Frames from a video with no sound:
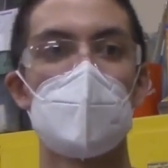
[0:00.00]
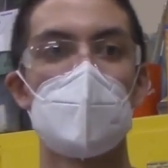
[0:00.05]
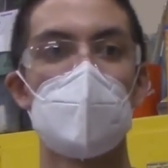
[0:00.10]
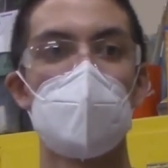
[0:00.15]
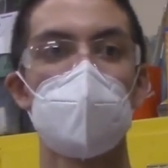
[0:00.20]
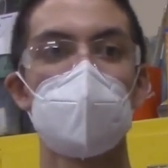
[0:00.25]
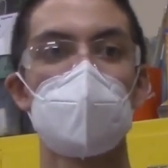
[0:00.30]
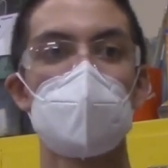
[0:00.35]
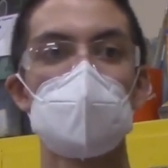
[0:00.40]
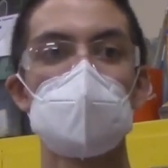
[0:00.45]

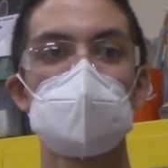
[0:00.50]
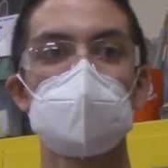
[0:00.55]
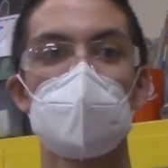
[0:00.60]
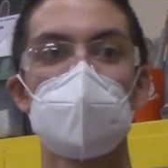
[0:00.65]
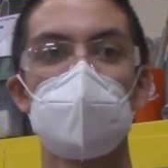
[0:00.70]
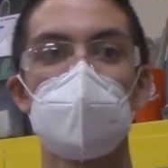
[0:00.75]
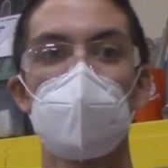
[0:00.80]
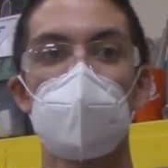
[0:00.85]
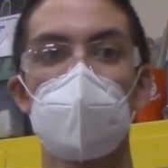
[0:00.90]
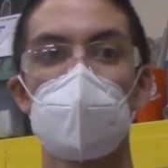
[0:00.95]
and they'll get you set
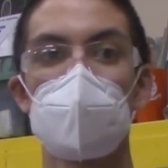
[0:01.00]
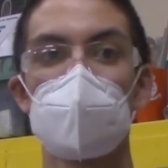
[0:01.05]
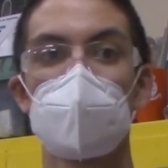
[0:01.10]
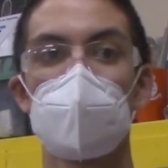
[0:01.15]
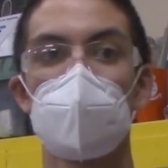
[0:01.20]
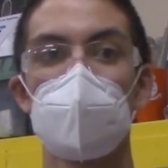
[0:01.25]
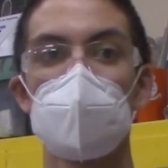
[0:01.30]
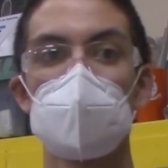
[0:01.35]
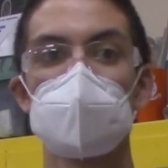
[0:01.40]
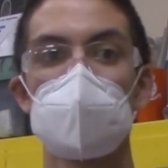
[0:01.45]
up with one of the
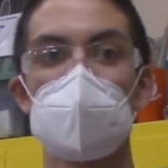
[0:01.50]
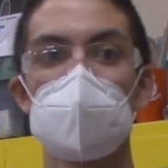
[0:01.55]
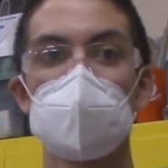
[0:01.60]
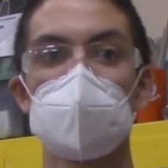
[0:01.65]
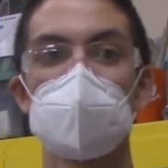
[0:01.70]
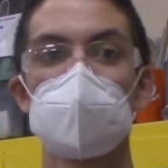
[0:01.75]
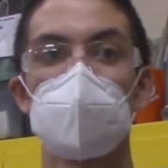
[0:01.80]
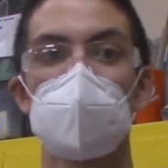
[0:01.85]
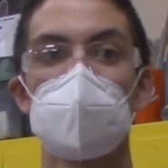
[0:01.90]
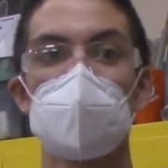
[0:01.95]

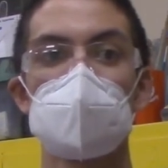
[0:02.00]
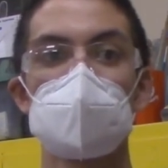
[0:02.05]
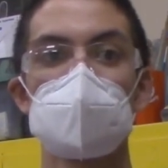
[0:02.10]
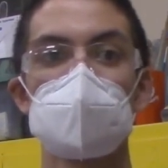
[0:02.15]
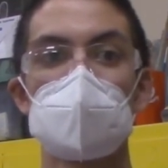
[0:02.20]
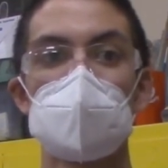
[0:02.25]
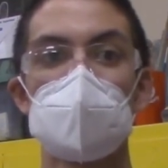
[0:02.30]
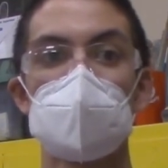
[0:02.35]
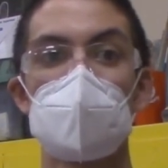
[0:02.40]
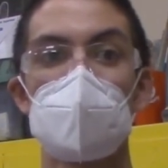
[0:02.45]
corresponding
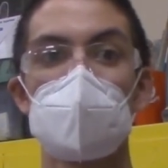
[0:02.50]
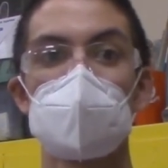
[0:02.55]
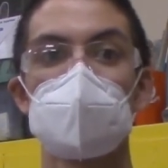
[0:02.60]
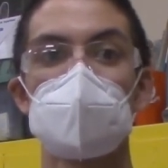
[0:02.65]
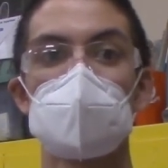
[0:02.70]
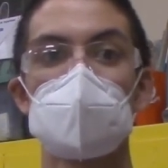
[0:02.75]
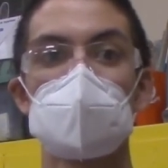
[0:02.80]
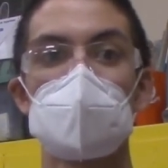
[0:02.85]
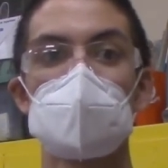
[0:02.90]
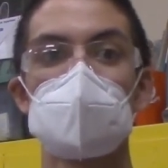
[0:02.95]
tutorials and
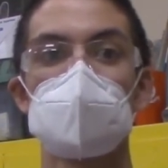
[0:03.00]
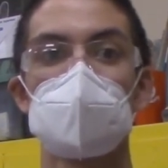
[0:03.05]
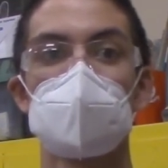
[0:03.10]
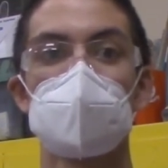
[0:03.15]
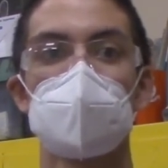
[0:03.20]
documentation.